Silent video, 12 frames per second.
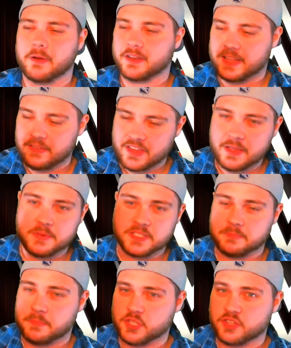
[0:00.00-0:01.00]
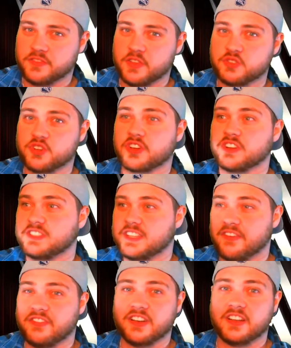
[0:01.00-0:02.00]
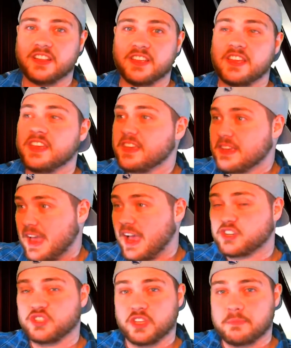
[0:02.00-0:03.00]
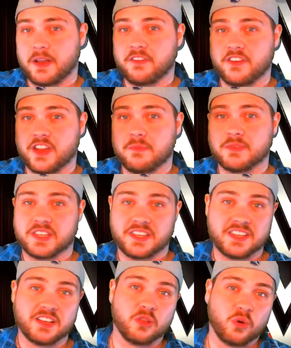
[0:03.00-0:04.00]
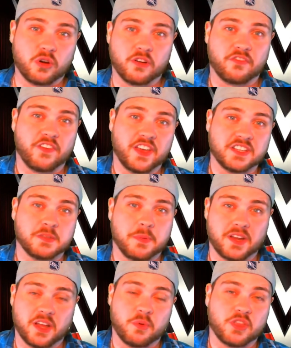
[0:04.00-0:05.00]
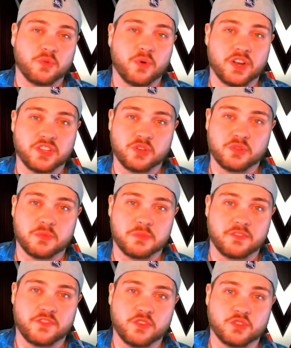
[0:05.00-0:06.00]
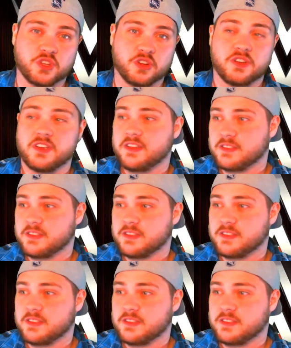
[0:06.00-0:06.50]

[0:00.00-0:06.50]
But giving him a submission future could definitely actually benefit him as a heel or a face, depending on what you want to do with him in the future.